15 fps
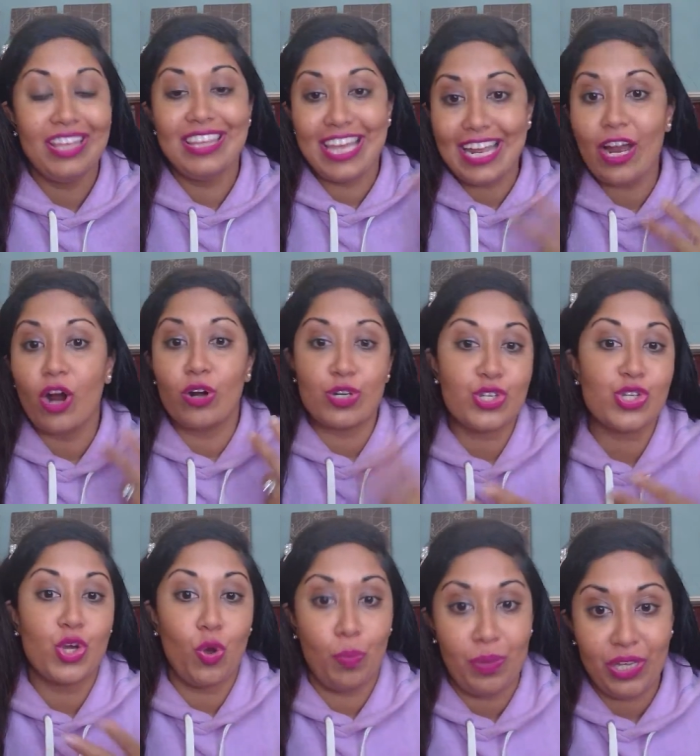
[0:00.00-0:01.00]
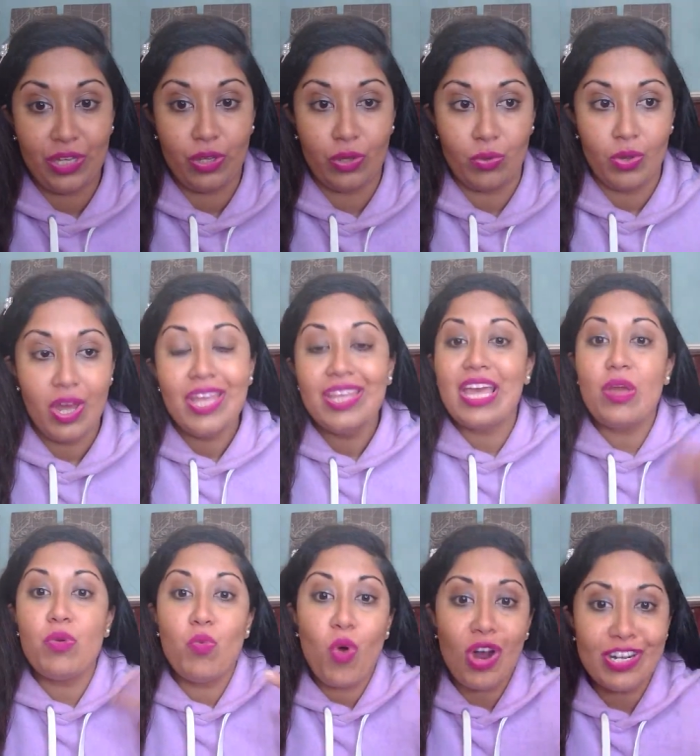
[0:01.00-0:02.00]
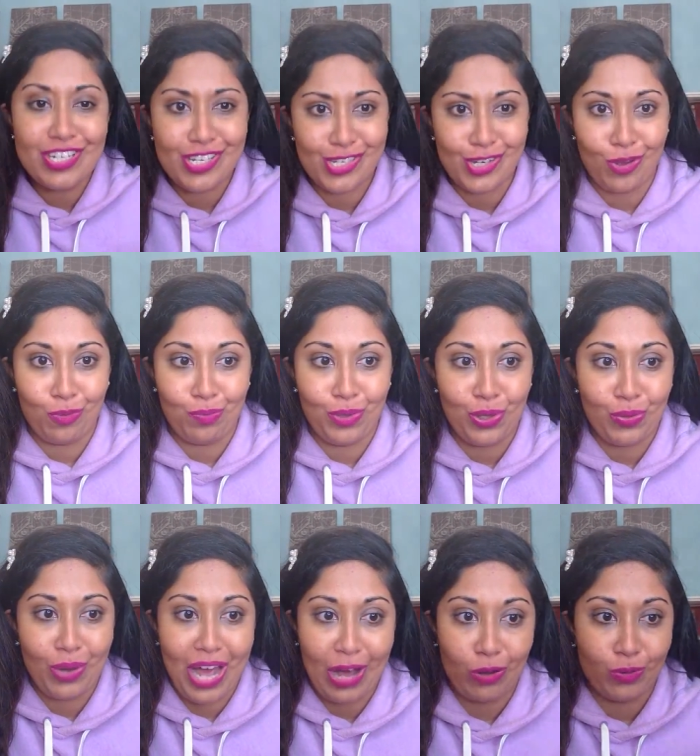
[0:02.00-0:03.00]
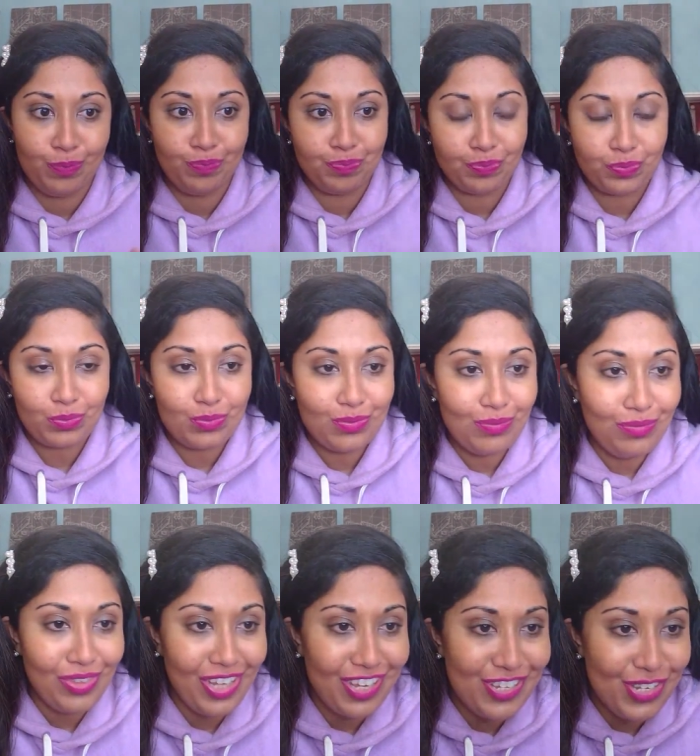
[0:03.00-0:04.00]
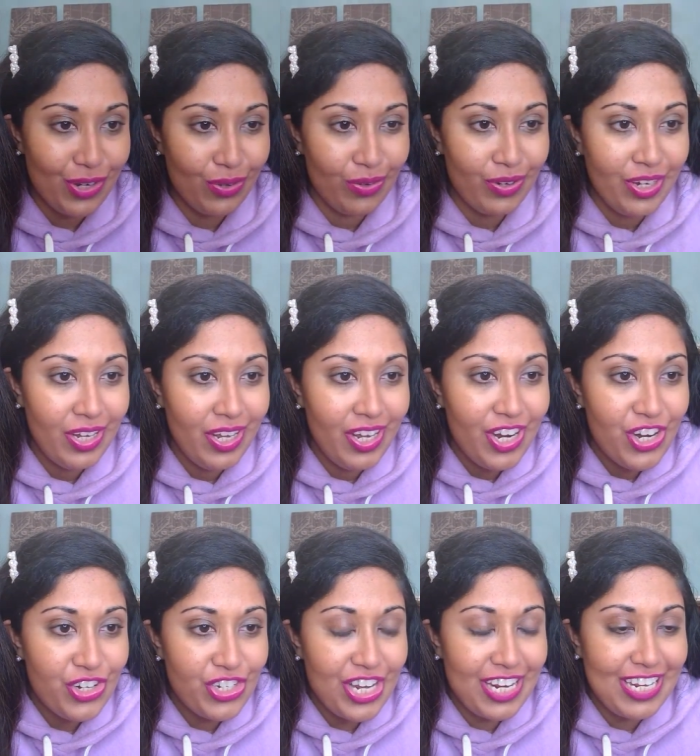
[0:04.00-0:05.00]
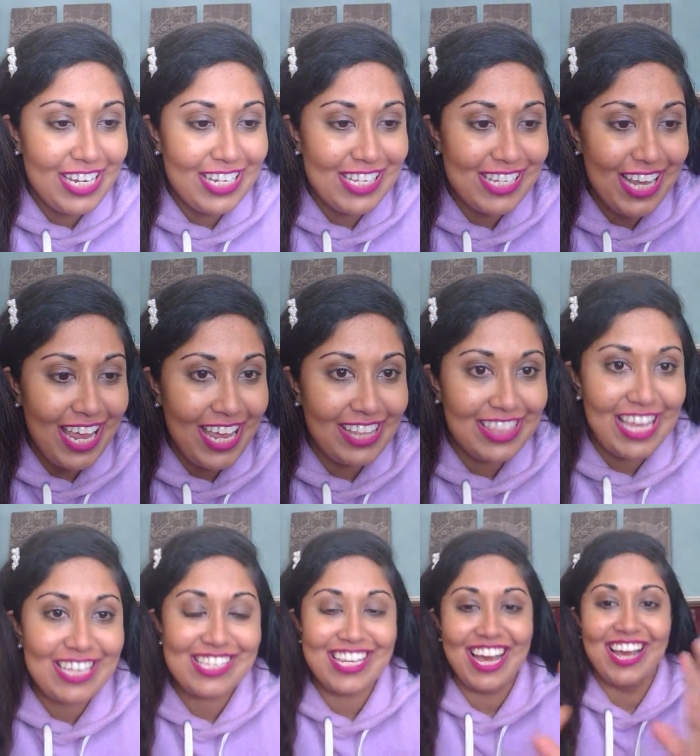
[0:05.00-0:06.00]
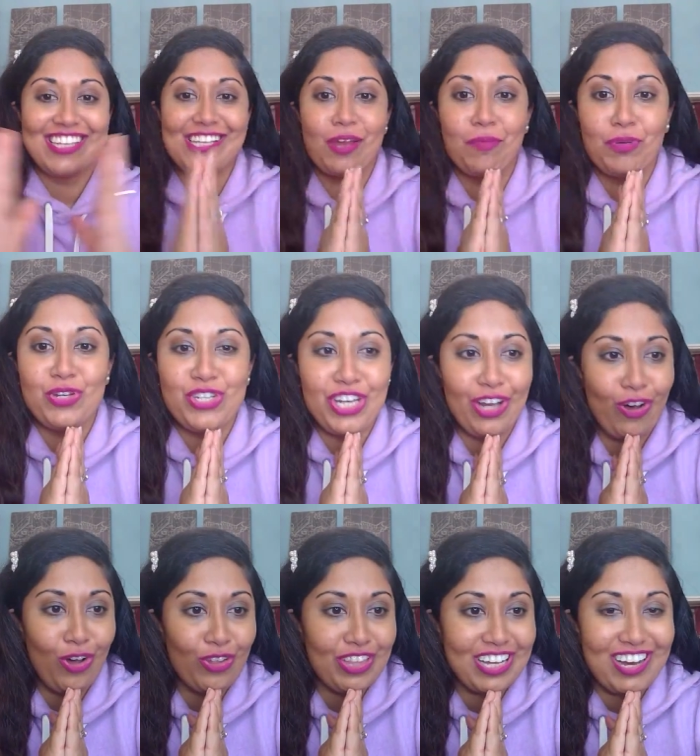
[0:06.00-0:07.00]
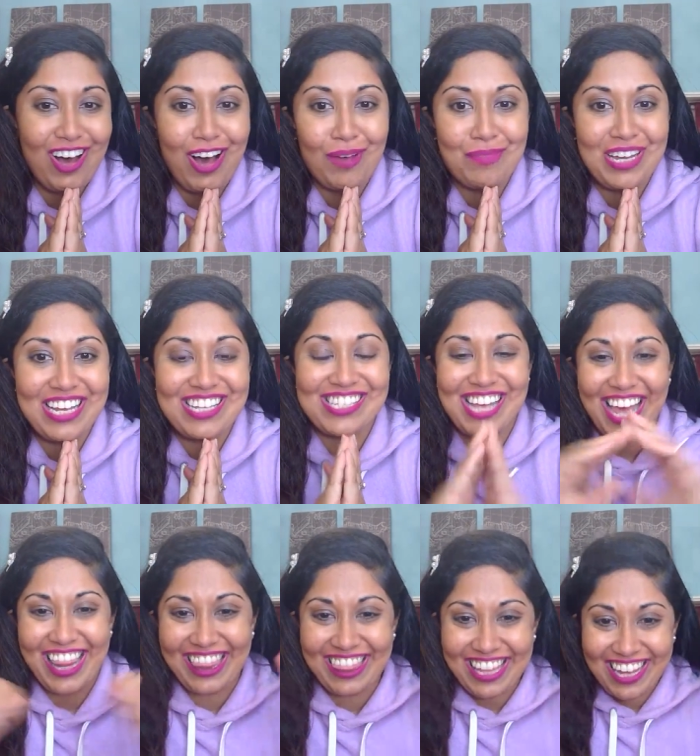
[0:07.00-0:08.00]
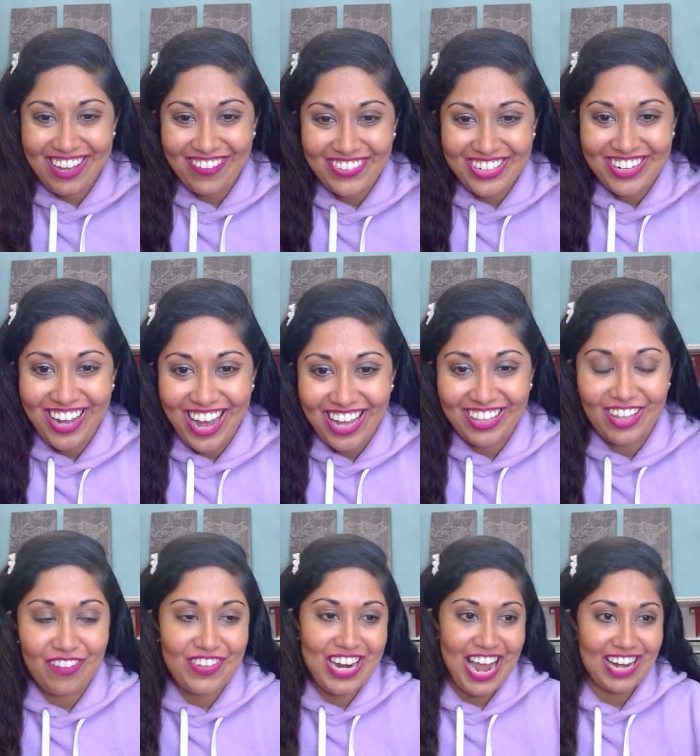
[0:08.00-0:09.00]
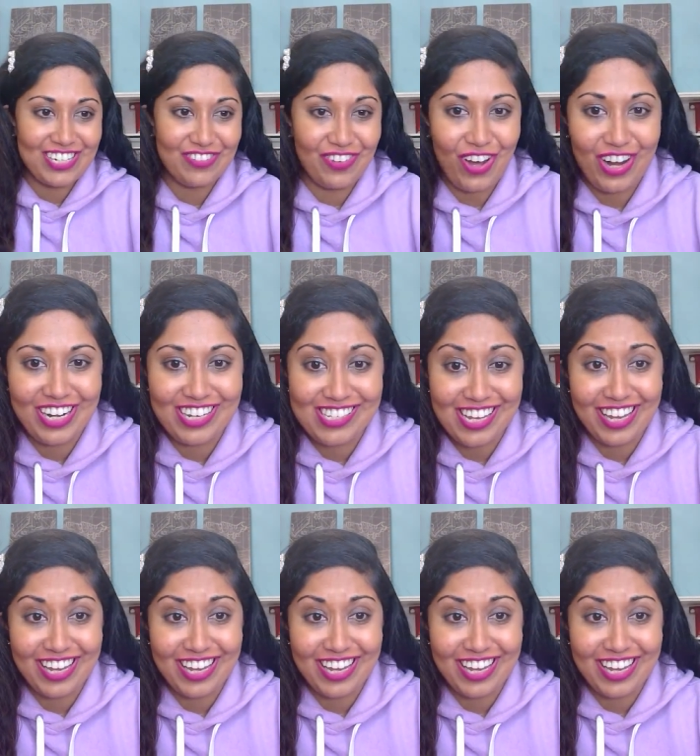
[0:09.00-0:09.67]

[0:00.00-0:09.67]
They are scoping you. They want to scope you out. So Jenny is saying, thanks guys. I appreciate all the comments. I love an, I love an active audience.